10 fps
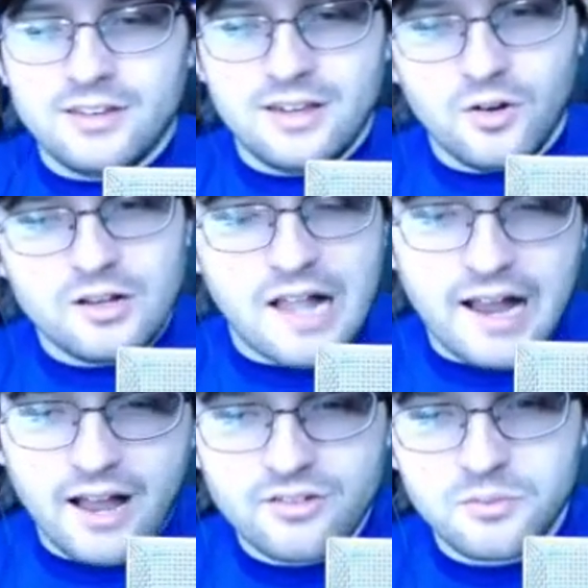You go
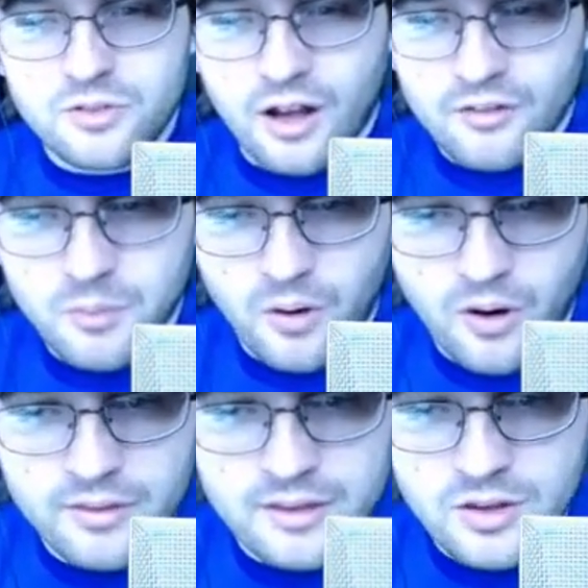check out some
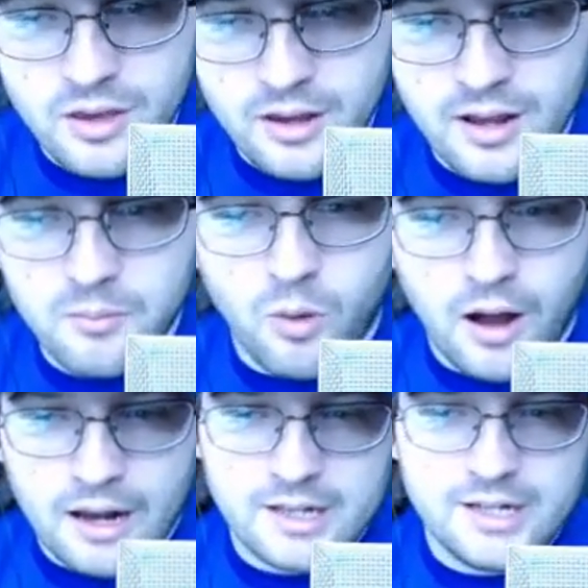softball, and then you can come
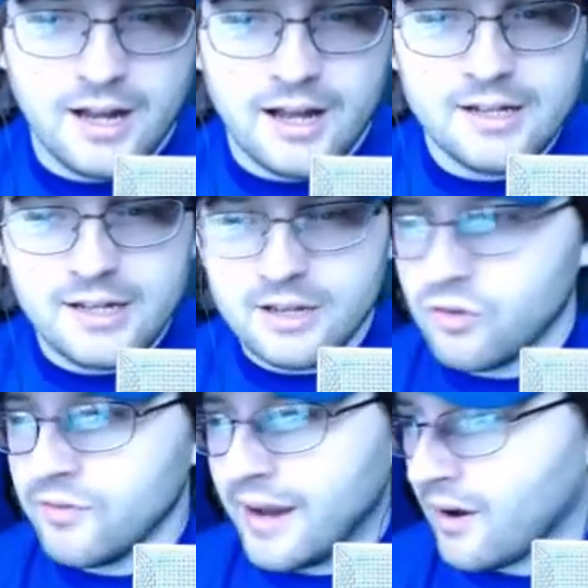watch uh, Gia
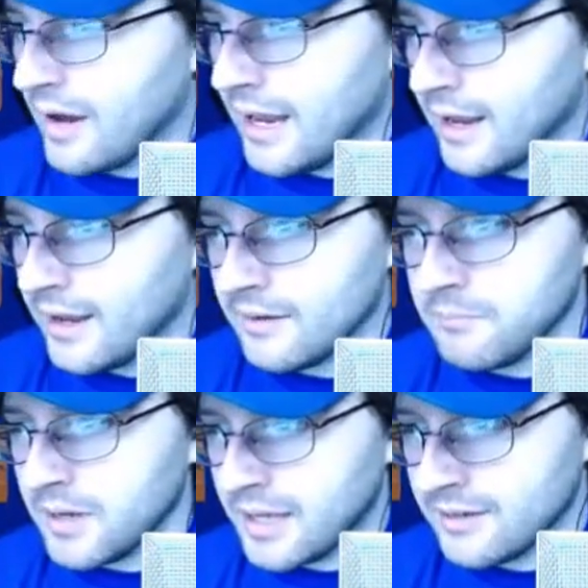Treveri
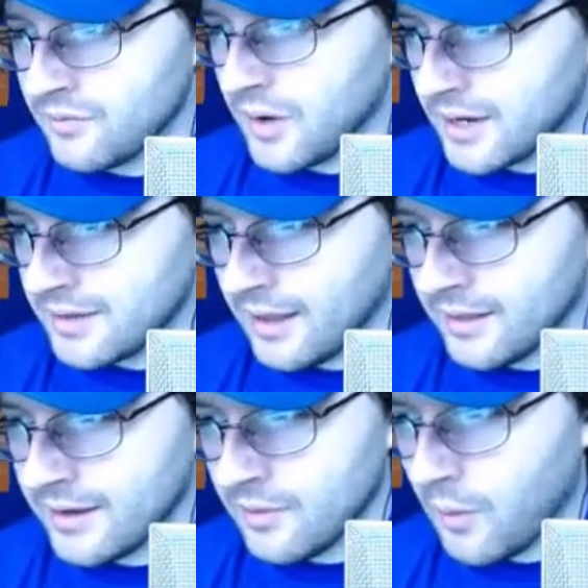and Mackenzie
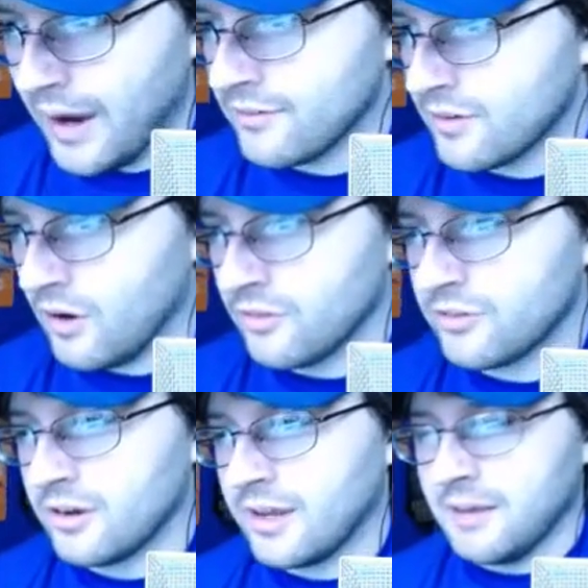Riccatelli in the YSN All
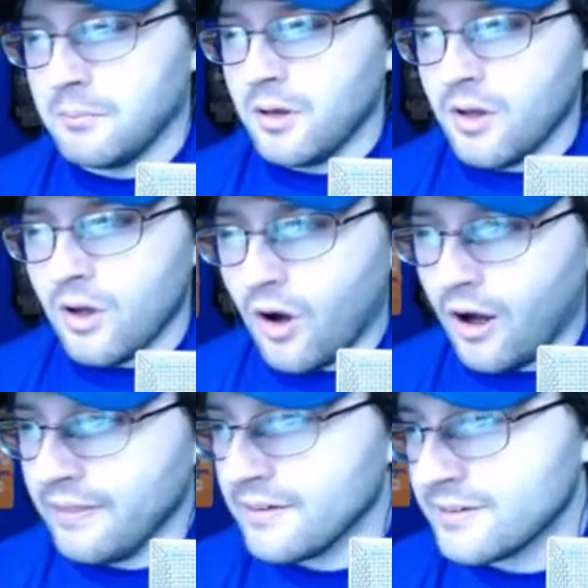Star game
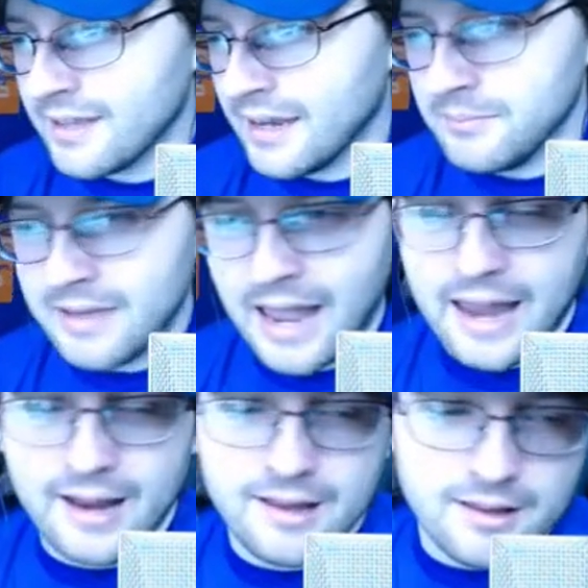on the same
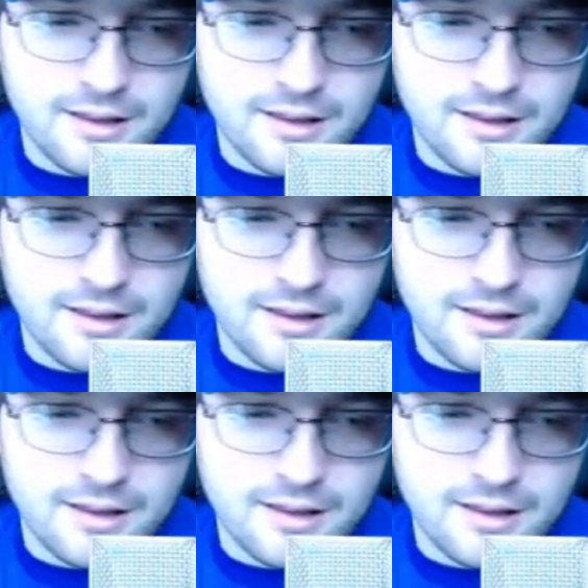day.